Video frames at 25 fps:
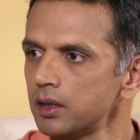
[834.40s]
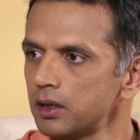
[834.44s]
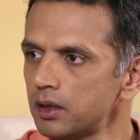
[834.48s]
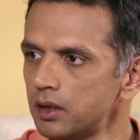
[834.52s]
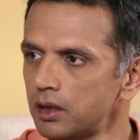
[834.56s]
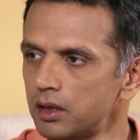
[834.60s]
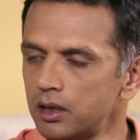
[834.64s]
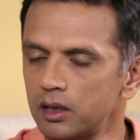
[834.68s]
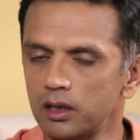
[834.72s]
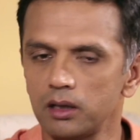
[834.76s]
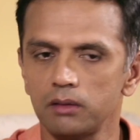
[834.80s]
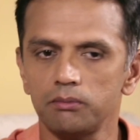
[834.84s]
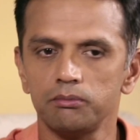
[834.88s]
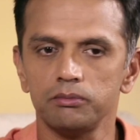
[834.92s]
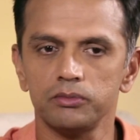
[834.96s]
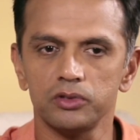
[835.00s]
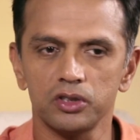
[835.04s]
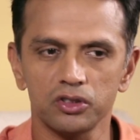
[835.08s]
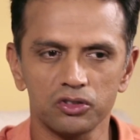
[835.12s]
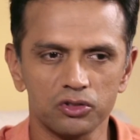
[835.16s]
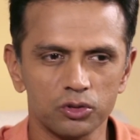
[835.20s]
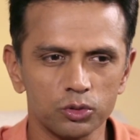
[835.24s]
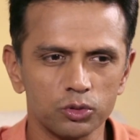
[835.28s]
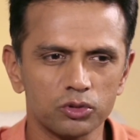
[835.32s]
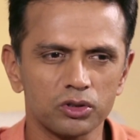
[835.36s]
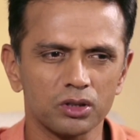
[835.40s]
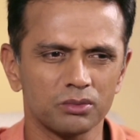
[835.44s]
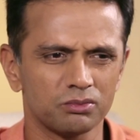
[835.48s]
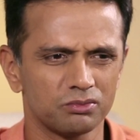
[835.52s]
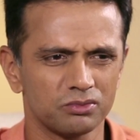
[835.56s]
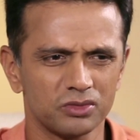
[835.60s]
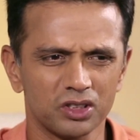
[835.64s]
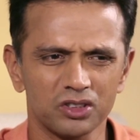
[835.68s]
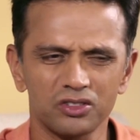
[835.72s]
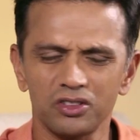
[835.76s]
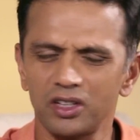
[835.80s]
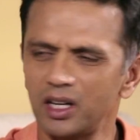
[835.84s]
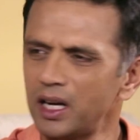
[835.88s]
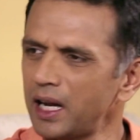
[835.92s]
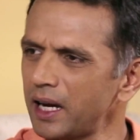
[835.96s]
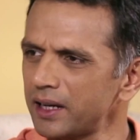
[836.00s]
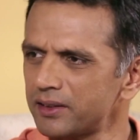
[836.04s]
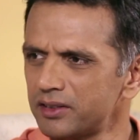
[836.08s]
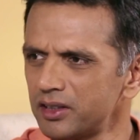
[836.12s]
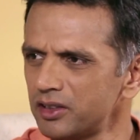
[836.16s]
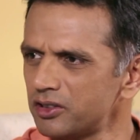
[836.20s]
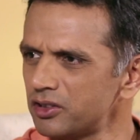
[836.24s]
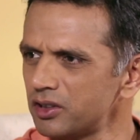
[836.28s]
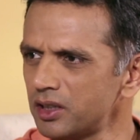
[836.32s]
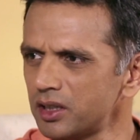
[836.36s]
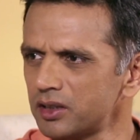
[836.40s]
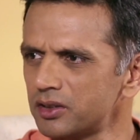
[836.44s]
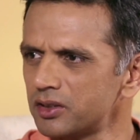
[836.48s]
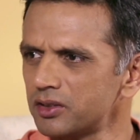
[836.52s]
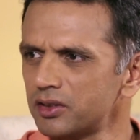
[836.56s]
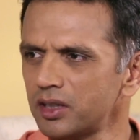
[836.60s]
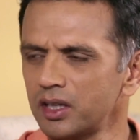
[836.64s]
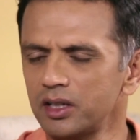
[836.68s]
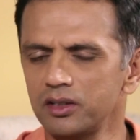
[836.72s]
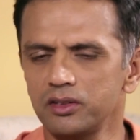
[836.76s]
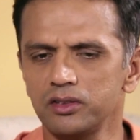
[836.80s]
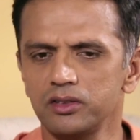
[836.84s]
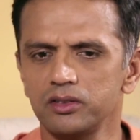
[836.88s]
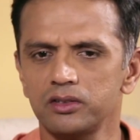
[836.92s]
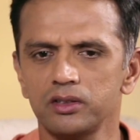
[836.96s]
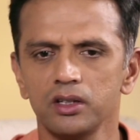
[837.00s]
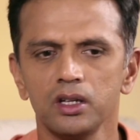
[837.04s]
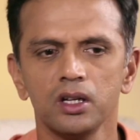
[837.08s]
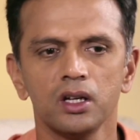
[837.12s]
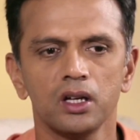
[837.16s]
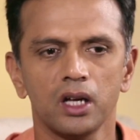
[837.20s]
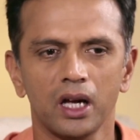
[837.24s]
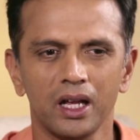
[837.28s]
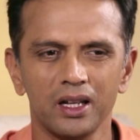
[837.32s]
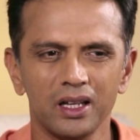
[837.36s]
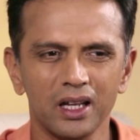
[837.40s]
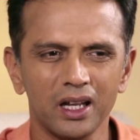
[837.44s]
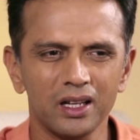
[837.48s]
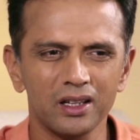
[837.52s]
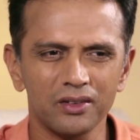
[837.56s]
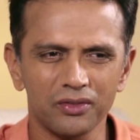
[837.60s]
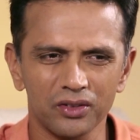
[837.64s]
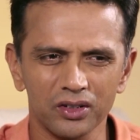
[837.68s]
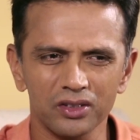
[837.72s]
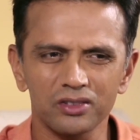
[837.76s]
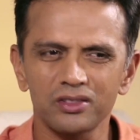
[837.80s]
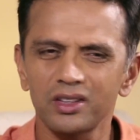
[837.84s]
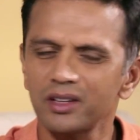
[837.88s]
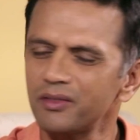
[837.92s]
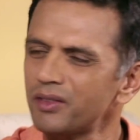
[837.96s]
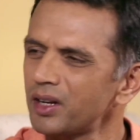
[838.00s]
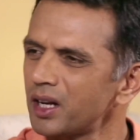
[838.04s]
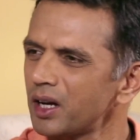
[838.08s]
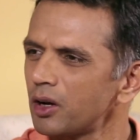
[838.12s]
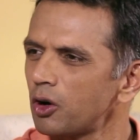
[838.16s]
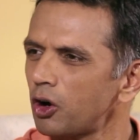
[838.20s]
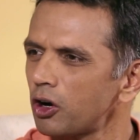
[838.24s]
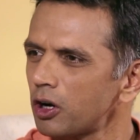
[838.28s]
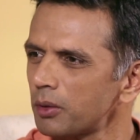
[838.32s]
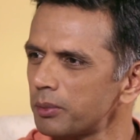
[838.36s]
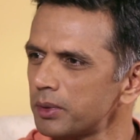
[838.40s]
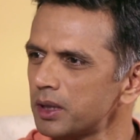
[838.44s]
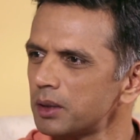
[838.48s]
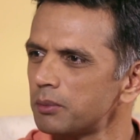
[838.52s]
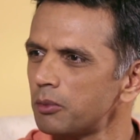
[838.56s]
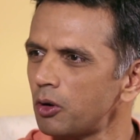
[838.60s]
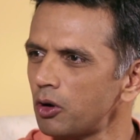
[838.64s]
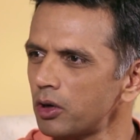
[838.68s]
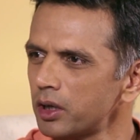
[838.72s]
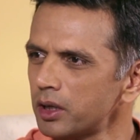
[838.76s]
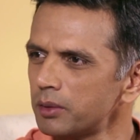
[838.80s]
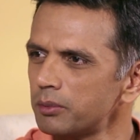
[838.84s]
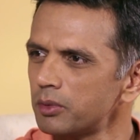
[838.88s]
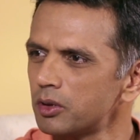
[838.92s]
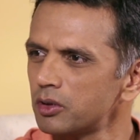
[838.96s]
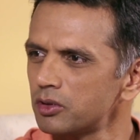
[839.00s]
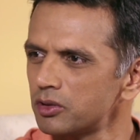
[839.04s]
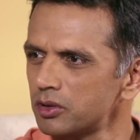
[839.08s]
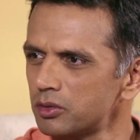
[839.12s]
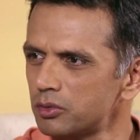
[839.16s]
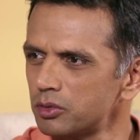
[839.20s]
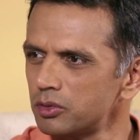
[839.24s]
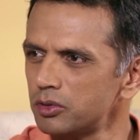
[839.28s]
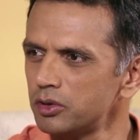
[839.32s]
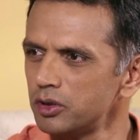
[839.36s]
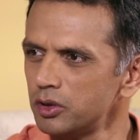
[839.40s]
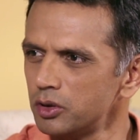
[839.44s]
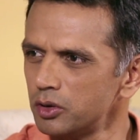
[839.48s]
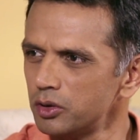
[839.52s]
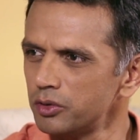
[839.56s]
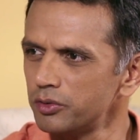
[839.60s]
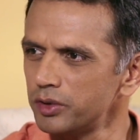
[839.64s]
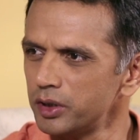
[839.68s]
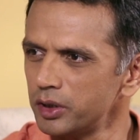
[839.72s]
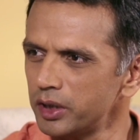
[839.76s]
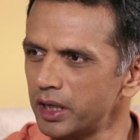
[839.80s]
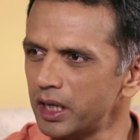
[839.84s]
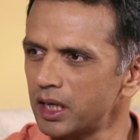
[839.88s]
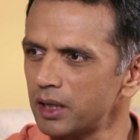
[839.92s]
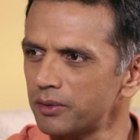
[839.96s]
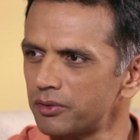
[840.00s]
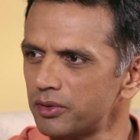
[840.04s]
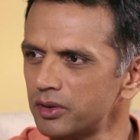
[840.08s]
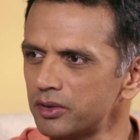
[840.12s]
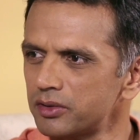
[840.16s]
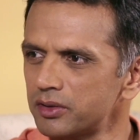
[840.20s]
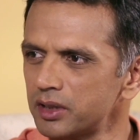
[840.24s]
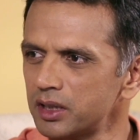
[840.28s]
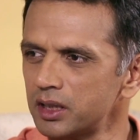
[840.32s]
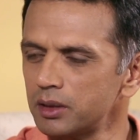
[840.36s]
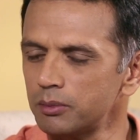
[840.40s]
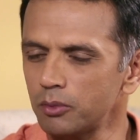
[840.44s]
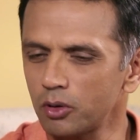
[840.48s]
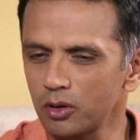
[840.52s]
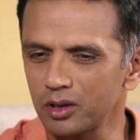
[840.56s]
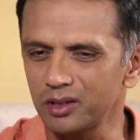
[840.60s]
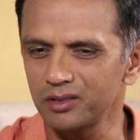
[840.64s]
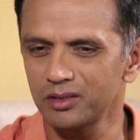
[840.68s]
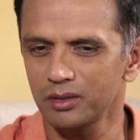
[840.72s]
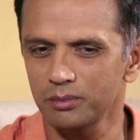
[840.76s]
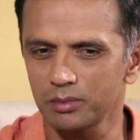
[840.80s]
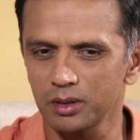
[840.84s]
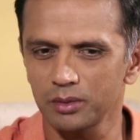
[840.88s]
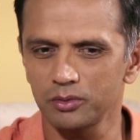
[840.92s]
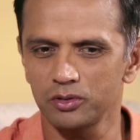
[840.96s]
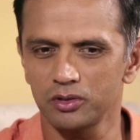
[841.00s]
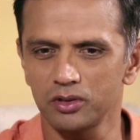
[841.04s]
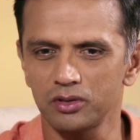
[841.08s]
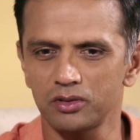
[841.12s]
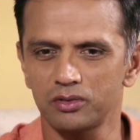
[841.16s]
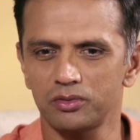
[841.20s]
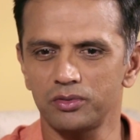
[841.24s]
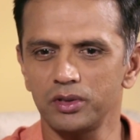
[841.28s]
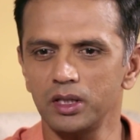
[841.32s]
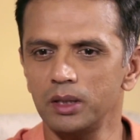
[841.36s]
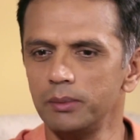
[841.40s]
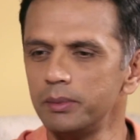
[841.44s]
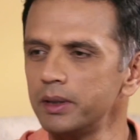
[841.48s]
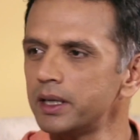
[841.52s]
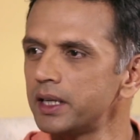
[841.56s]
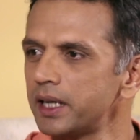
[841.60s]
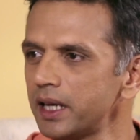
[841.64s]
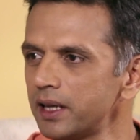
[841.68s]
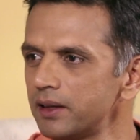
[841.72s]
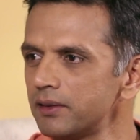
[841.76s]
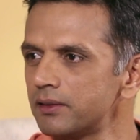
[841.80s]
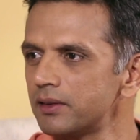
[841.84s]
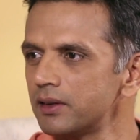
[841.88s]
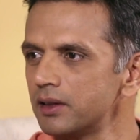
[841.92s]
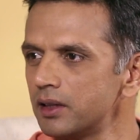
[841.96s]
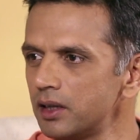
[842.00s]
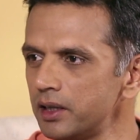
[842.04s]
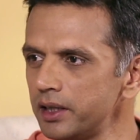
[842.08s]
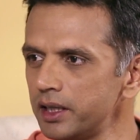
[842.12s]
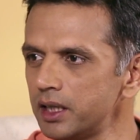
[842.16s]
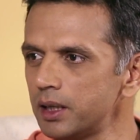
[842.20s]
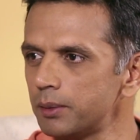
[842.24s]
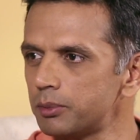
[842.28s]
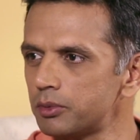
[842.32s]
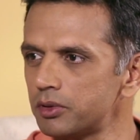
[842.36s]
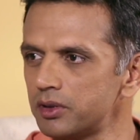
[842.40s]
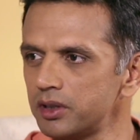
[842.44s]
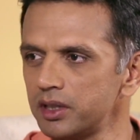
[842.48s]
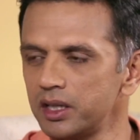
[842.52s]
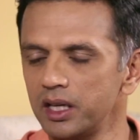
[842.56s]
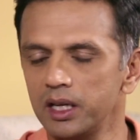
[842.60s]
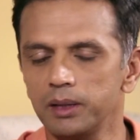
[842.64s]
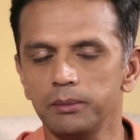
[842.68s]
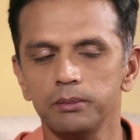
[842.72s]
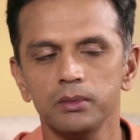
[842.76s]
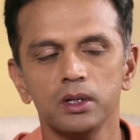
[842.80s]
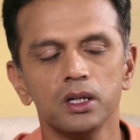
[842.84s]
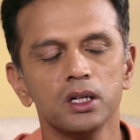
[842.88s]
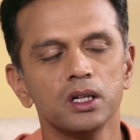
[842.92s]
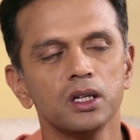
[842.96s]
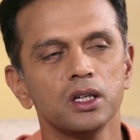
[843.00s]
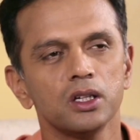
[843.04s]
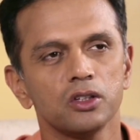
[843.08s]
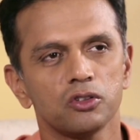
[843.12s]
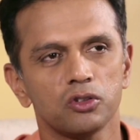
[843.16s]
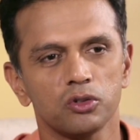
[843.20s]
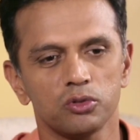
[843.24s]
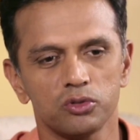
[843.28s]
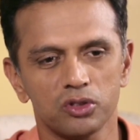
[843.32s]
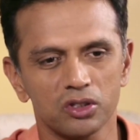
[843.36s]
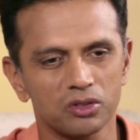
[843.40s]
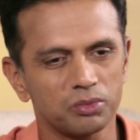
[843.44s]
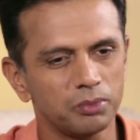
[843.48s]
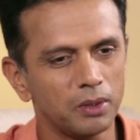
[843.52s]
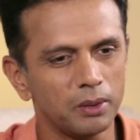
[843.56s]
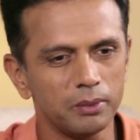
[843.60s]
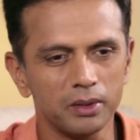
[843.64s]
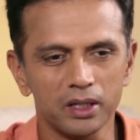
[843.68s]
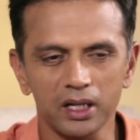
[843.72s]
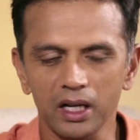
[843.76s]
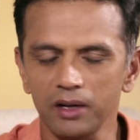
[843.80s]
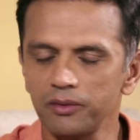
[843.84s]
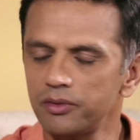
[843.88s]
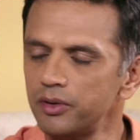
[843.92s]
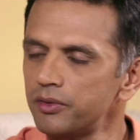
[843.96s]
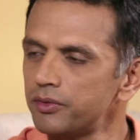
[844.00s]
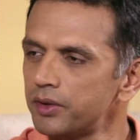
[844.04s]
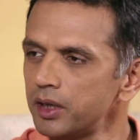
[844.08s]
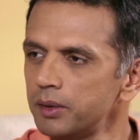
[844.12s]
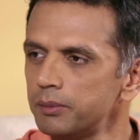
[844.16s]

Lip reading: Just do some relaxation exercises, and the first thing when I got up in the morning, because it would when you get up first thing in the morning, sometimes you just feel a bit tense in the lead up to the game, so just maybe 10-15 minutes of